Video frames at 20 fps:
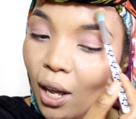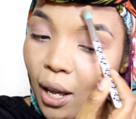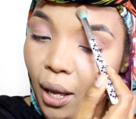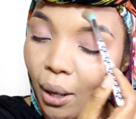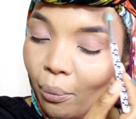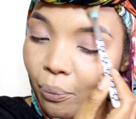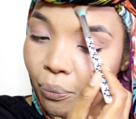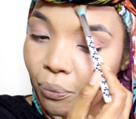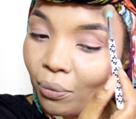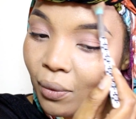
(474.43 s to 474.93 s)

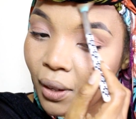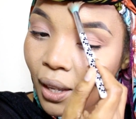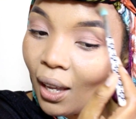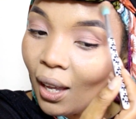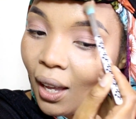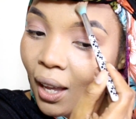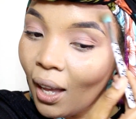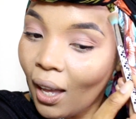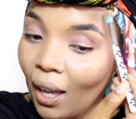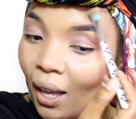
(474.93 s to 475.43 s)

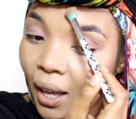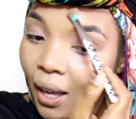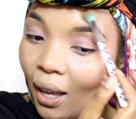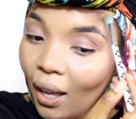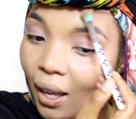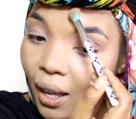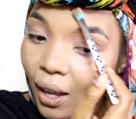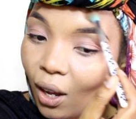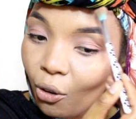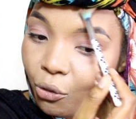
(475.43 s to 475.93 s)

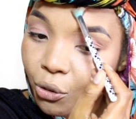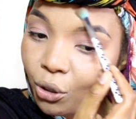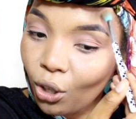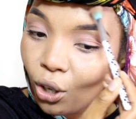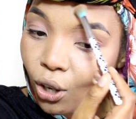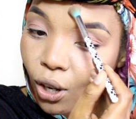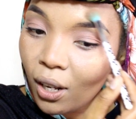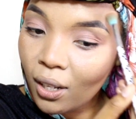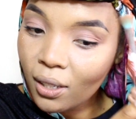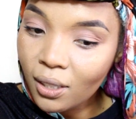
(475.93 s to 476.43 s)

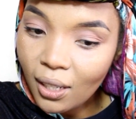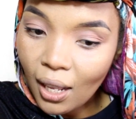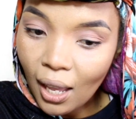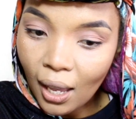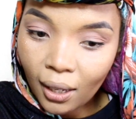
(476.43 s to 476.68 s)
Afrikaans,